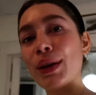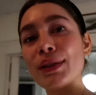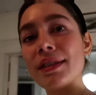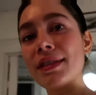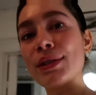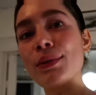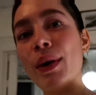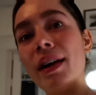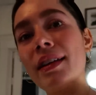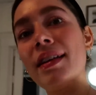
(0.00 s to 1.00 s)
words in this
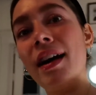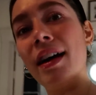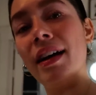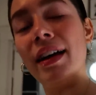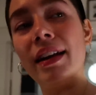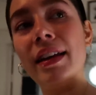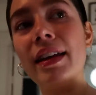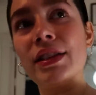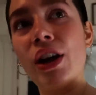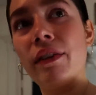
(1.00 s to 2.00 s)
one and
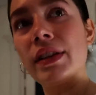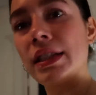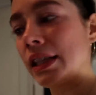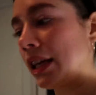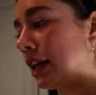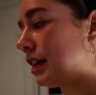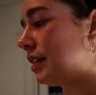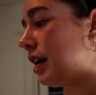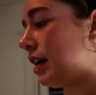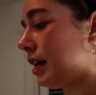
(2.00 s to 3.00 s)
it's obviously
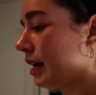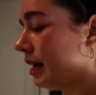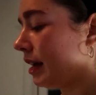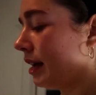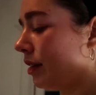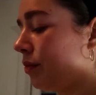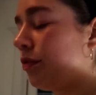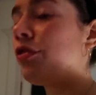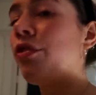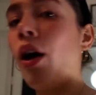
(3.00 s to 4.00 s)

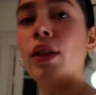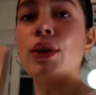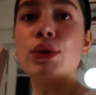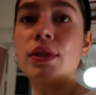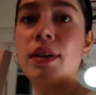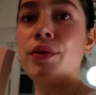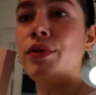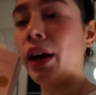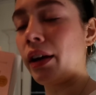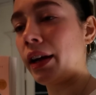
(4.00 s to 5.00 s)
follows a
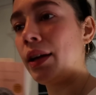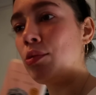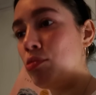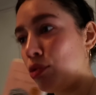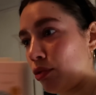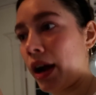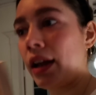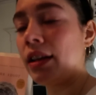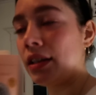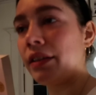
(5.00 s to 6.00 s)
very
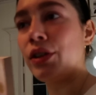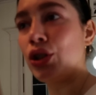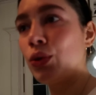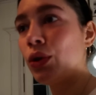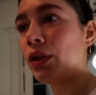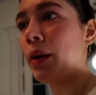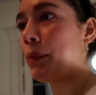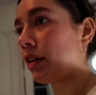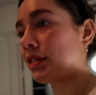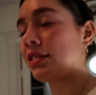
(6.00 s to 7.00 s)
bright individual
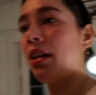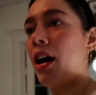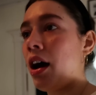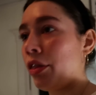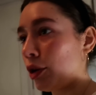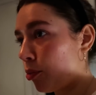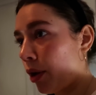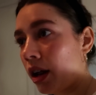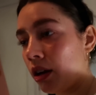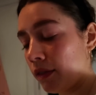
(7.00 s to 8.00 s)
amongst other
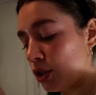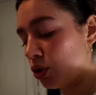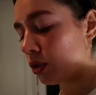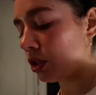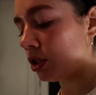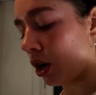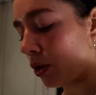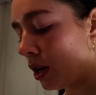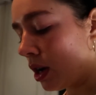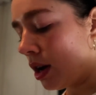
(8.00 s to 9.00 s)
bright individuals
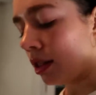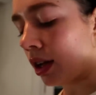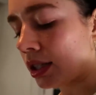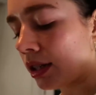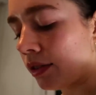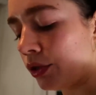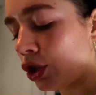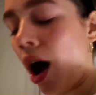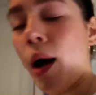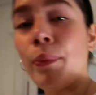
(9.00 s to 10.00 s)
so lots of
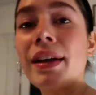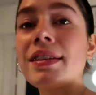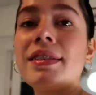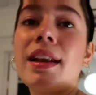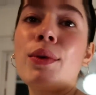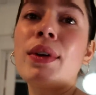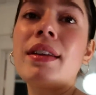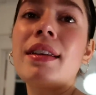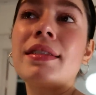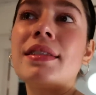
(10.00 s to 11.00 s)
topics that I
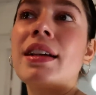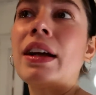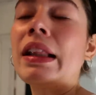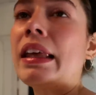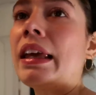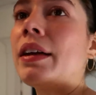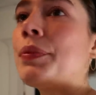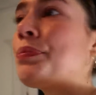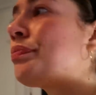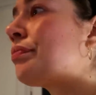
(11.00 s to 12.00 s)
wouldn't necessarily